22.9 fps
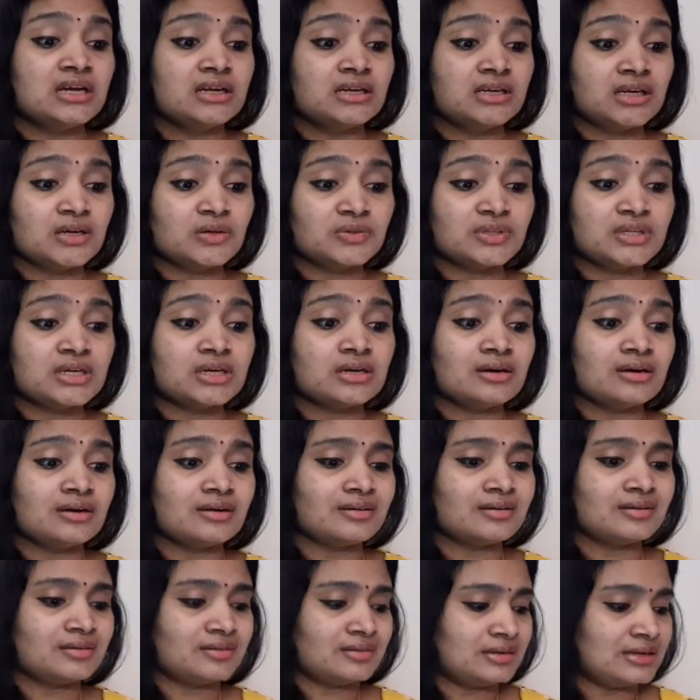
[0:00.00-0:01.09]
Now
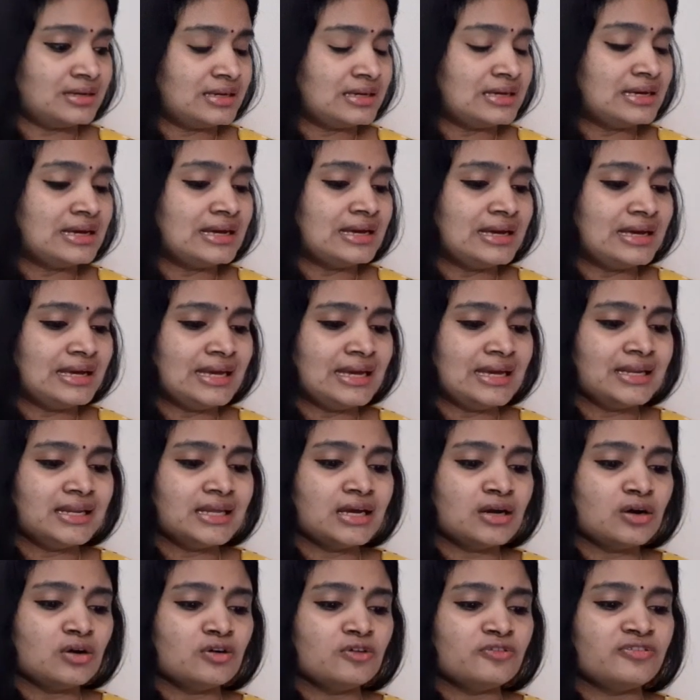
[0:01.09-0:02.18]
the
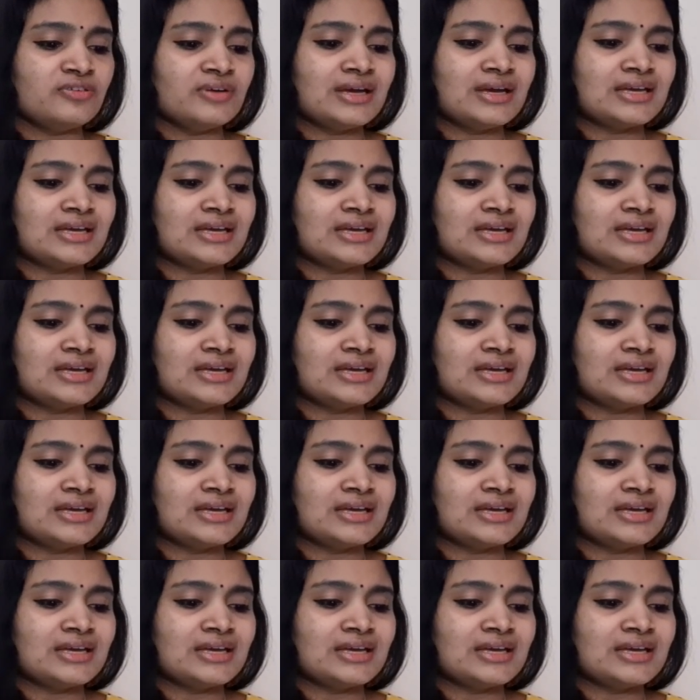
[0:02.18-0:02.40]
area of